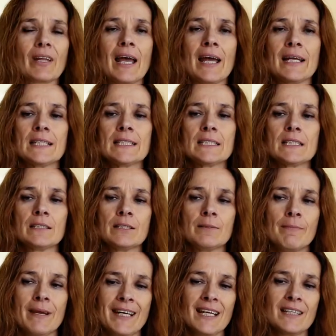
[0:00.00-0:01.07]
And
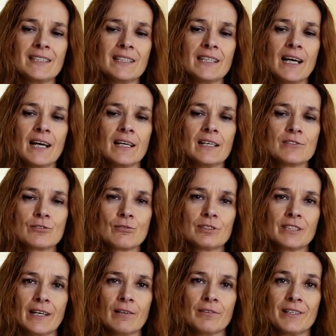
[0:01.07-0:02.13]
the main idea is to
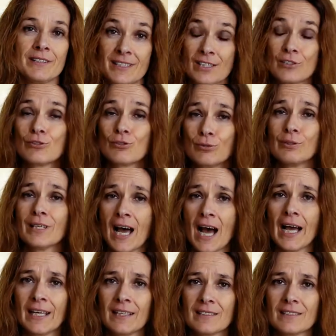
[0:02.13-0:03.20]
tell that these two
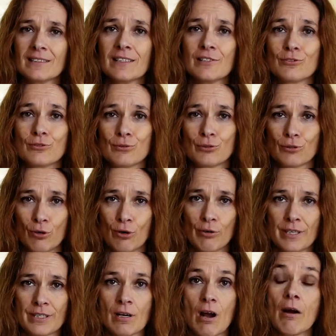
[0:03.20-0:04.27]
lines, these two
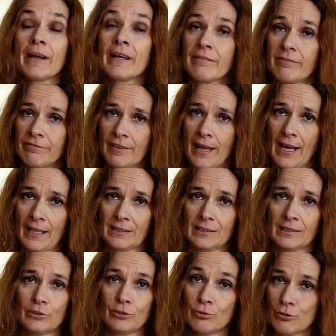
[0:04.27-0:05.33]
stories, are in
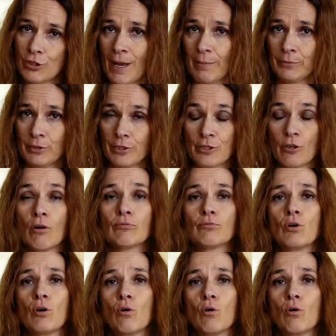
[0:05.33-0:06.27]
fact two chapters of